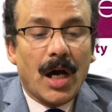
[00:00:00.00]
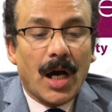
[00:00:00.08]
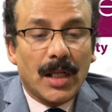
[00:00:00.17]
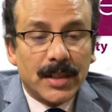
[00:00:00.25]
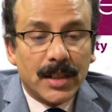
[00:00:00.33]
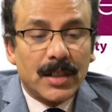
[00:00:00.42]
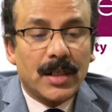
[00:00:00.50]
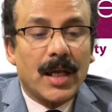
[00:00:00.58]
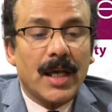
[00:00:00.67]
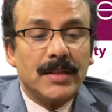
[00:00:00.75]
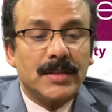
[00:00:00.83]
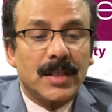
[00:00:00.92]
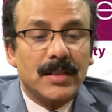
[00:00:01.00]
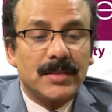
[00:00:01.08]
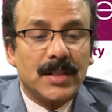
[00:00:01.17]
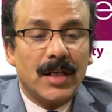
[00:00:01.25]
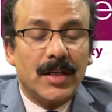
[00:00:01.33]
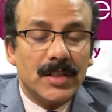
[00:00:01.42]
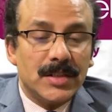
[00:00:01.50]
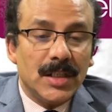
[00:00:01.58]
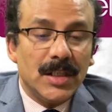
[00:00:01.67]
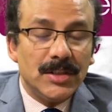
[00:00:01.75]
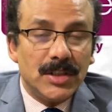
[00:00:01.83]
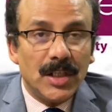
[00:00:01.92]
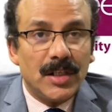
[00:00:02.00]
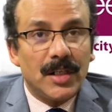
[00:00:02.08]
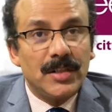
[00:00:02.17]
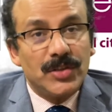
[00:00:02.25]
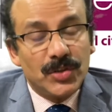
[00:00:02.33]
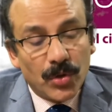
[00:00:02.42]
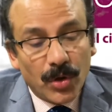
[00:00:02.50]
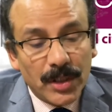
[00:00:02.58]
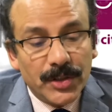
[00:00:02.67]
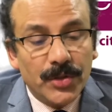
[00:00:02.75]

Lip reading: Other cancerous condition in children, solid